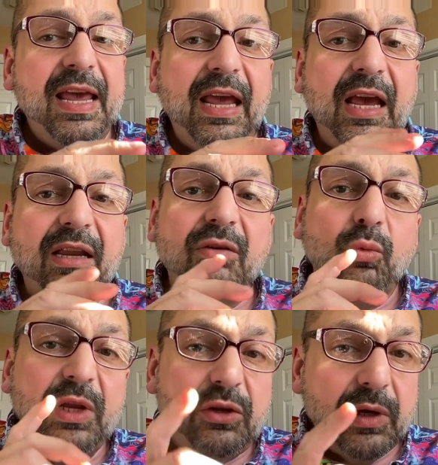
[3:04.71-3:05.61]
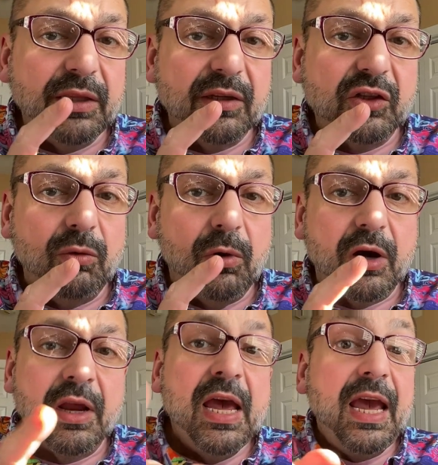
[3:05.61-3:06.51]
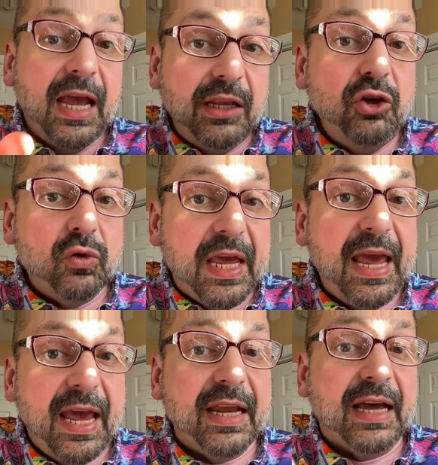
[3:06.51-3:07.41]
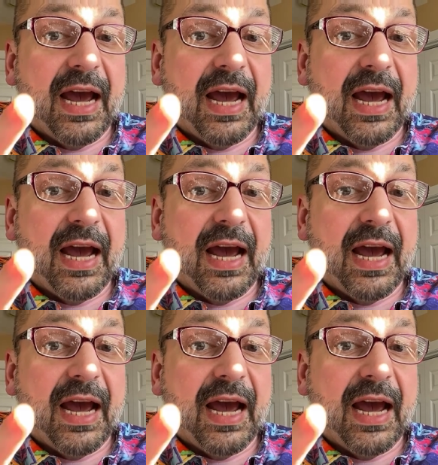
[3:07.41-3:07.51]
and when you get this to work, and you can,